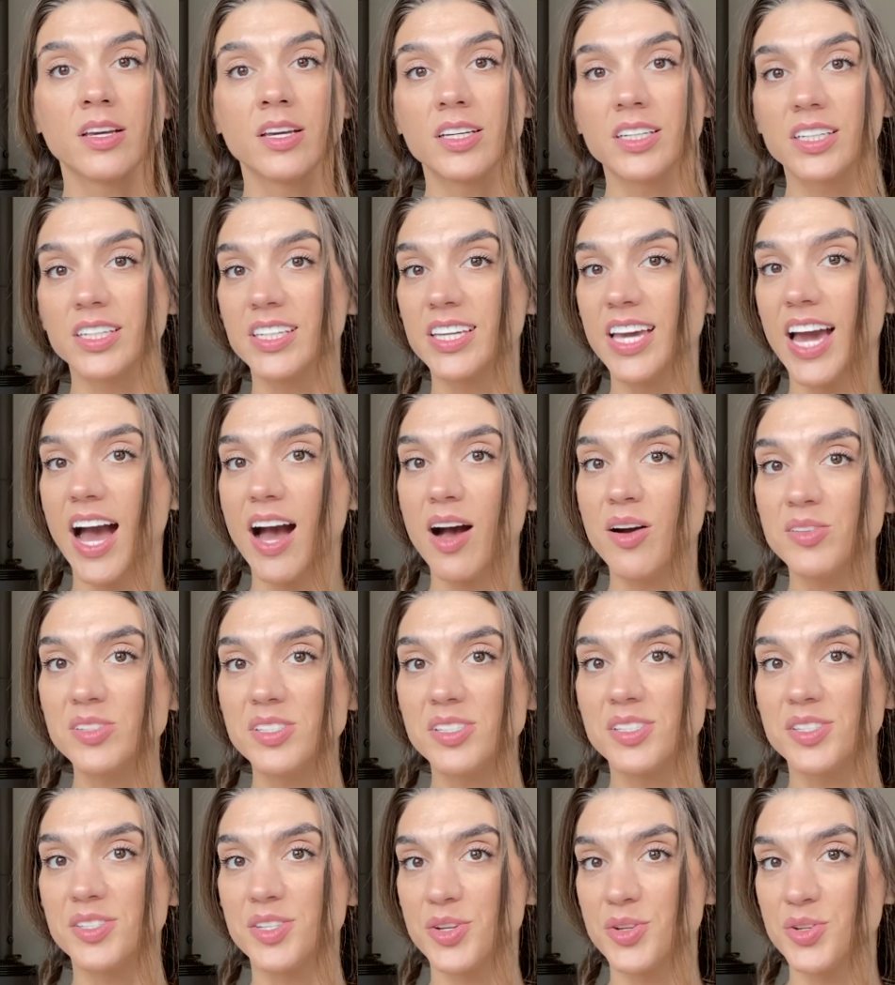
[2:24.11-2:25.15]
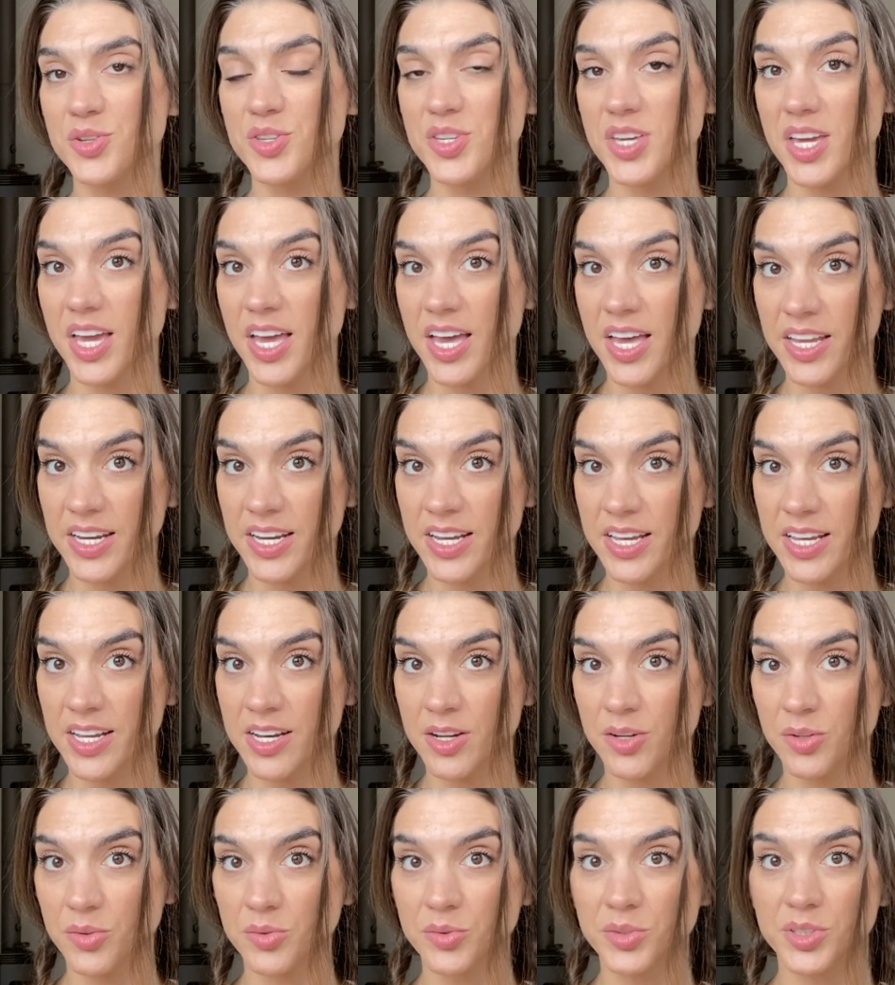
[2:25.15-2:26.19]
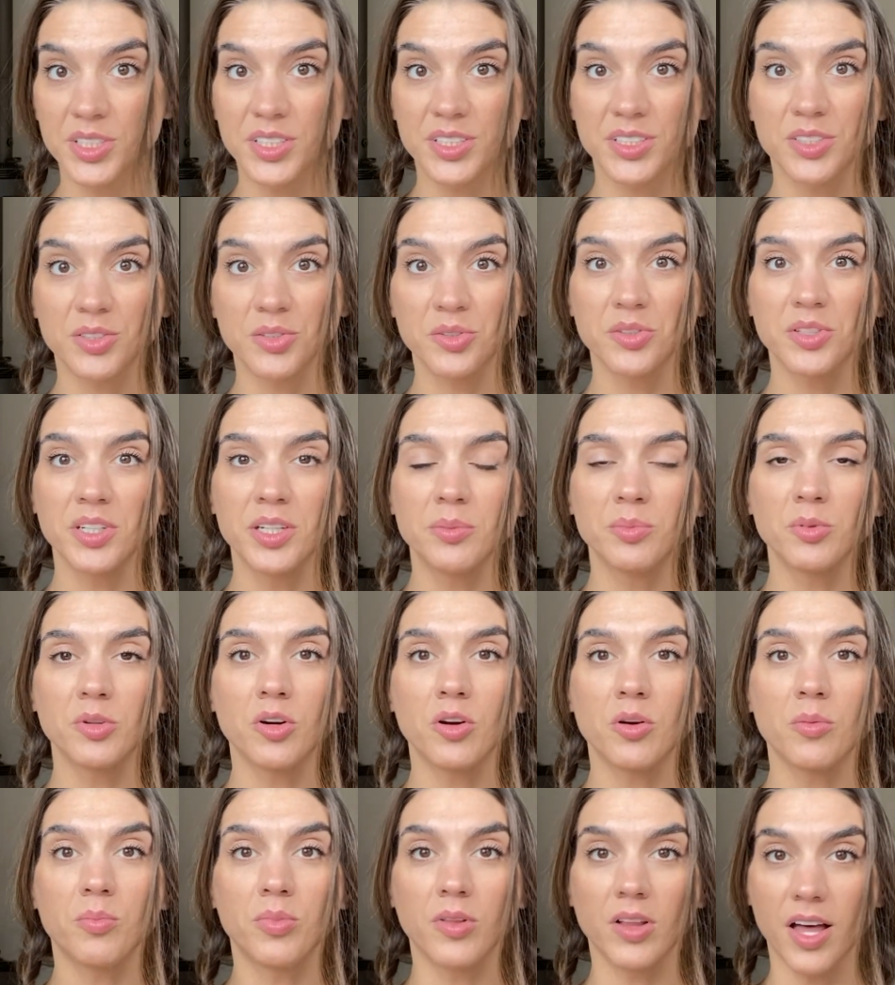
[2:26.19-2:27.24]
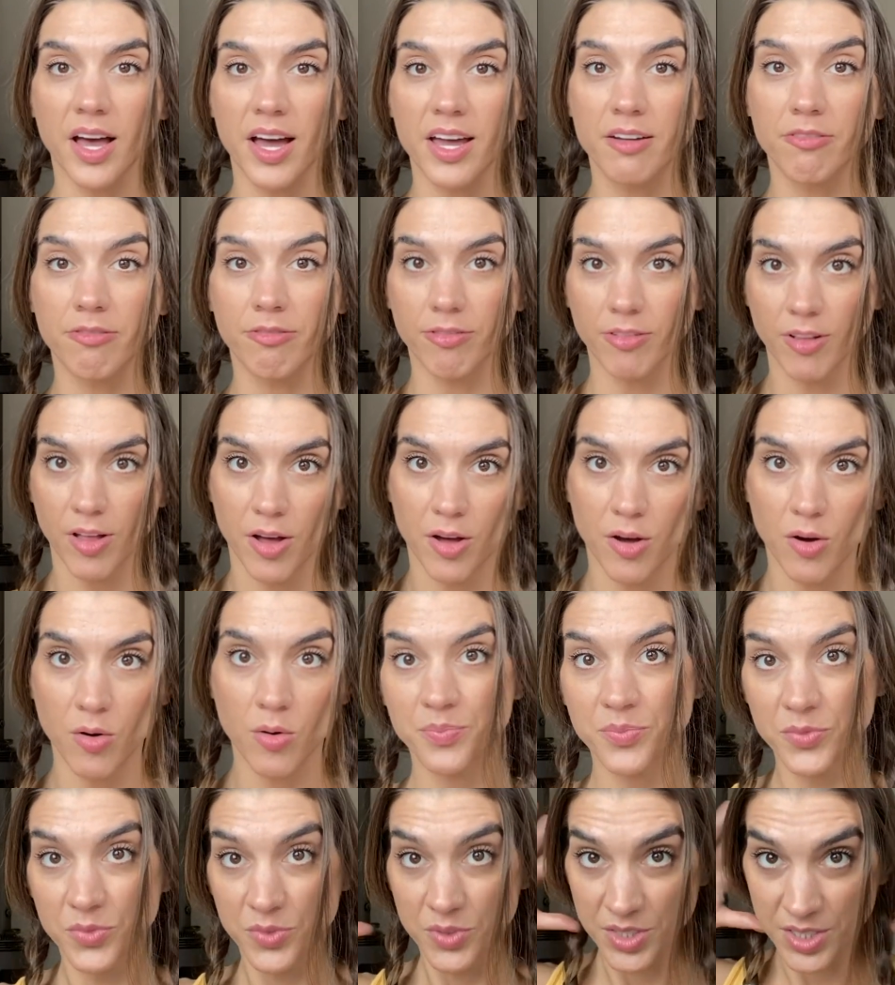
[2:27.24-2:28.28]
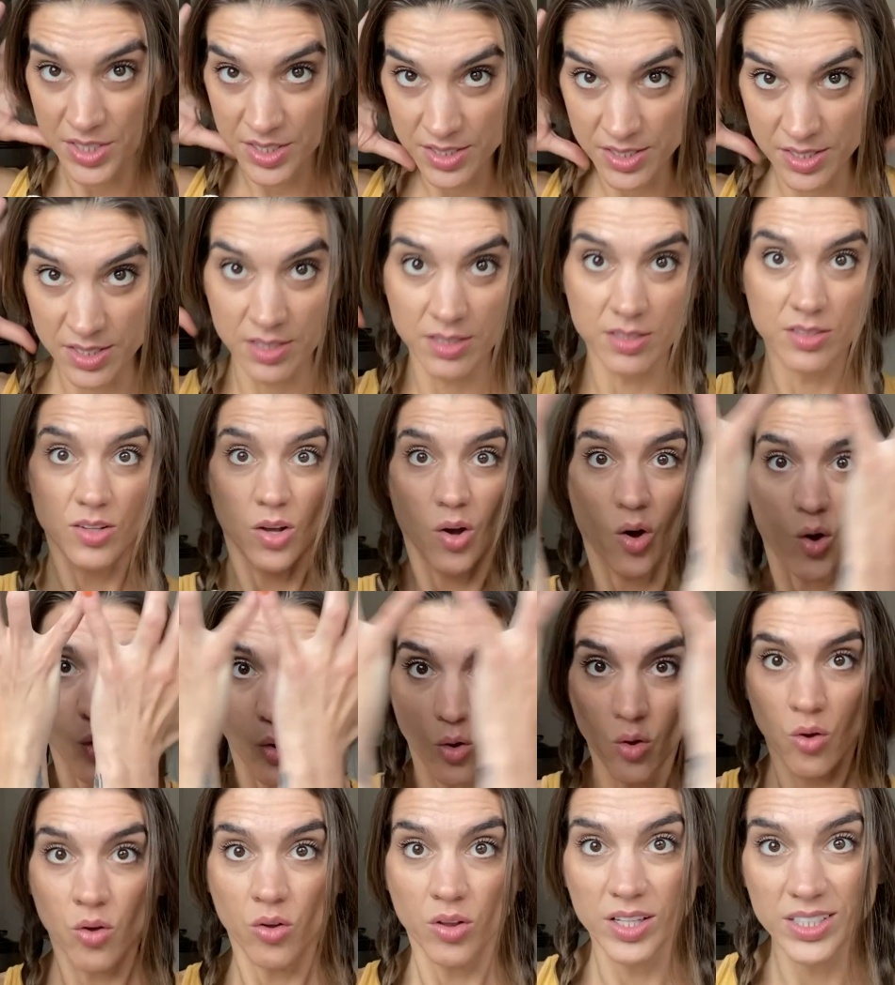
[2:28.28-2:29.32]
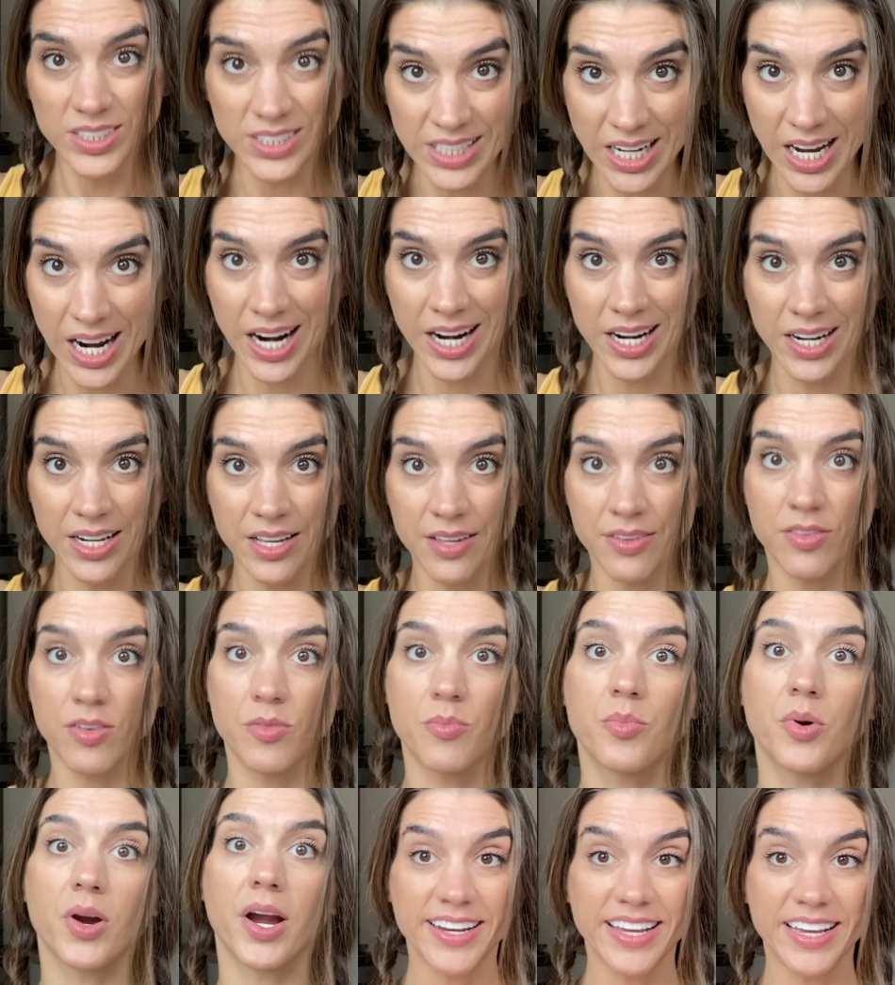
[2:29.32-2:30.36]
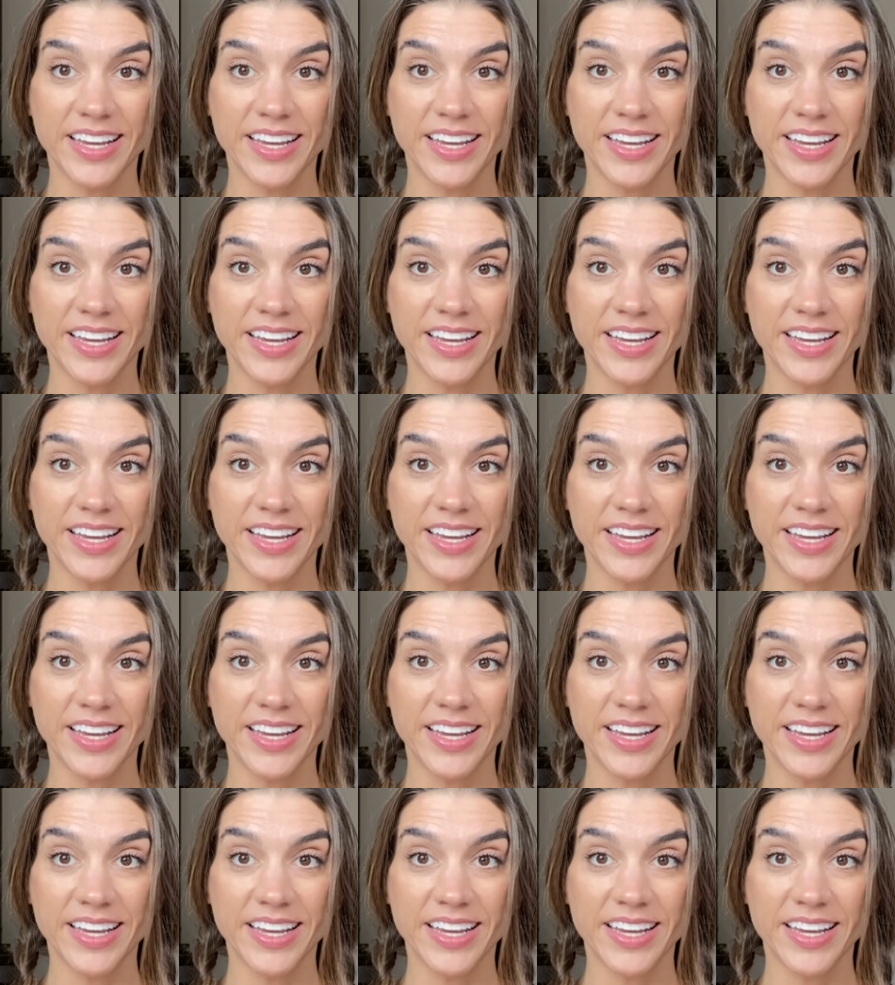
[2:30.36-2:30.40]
Cacao is associated with cerebral blood flow, which is the whole entirety of the brain.